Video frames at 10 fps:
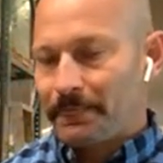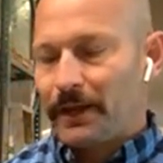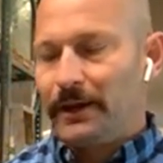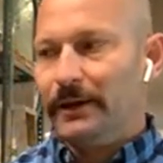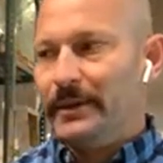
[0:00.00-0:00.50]

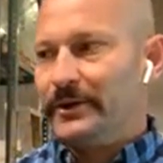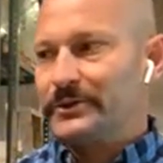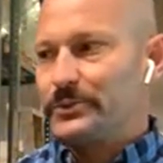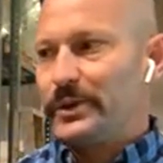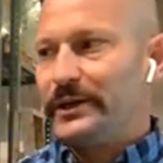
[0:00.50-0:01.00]

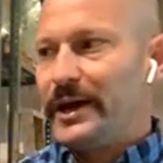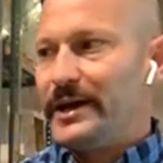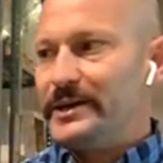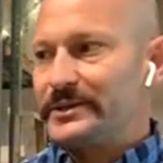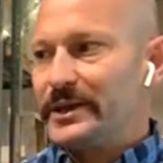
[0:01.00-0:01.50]
as well
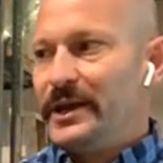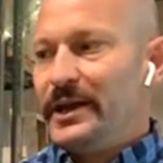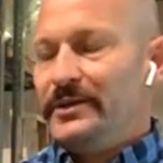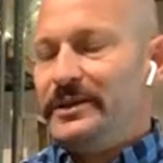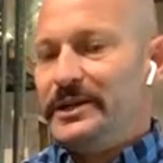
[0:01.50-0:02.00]
as
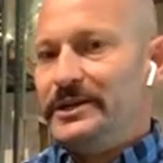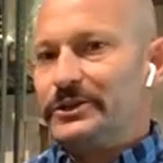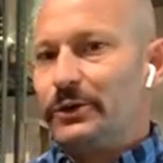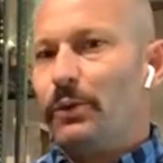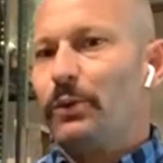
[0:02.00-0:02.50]
these